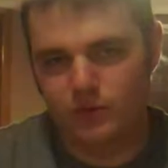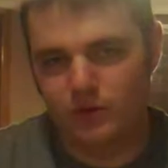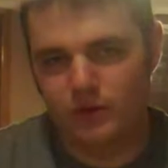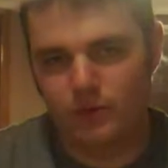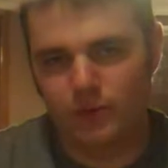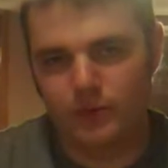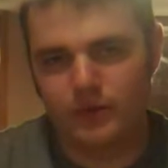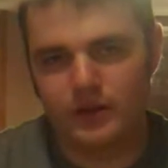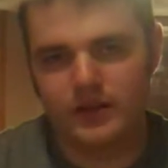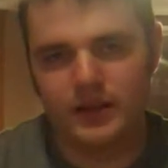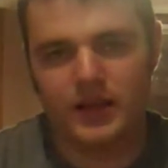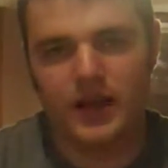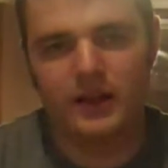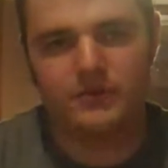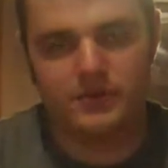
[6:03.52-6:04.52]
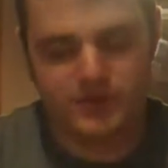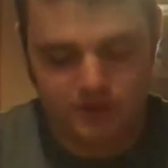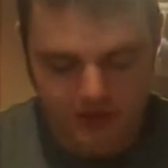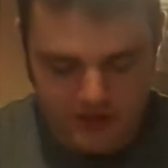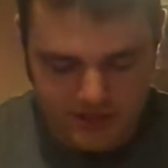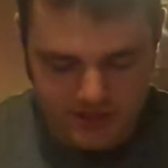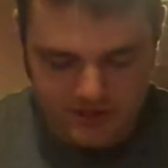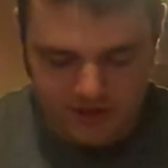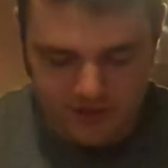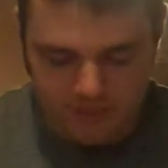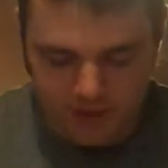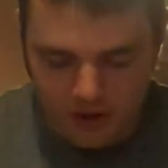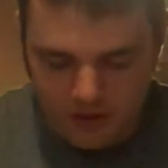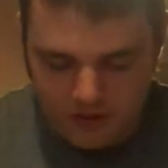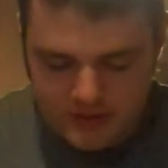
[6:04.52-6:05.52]
World War I, they had restrictions on
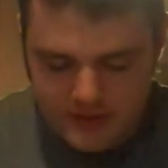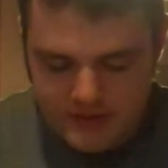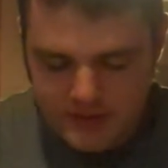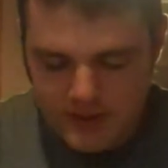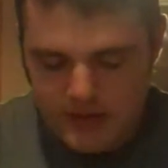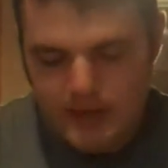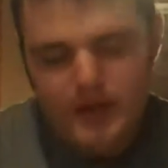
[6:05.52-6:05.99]
malts.